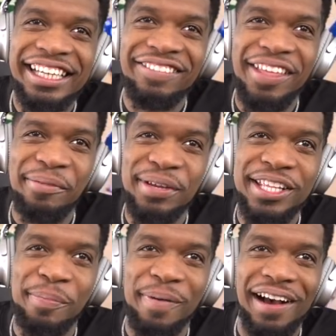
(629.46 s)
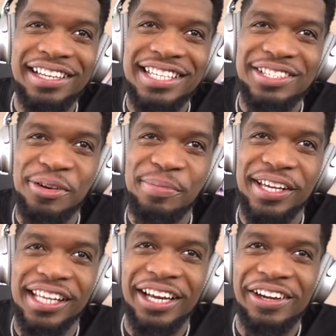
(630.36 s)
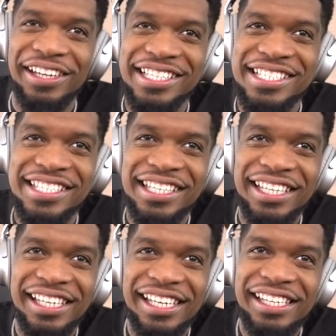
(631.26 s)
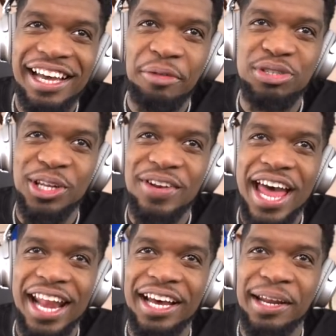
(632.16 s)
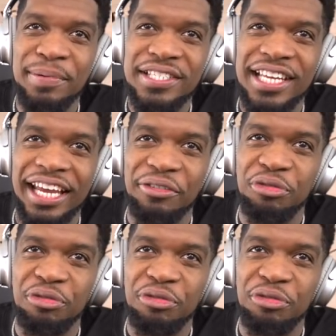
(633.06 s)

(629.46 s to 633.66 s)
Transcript: If they beat the Bucks, that's gonna be hilarious. I'm still not one hundred percent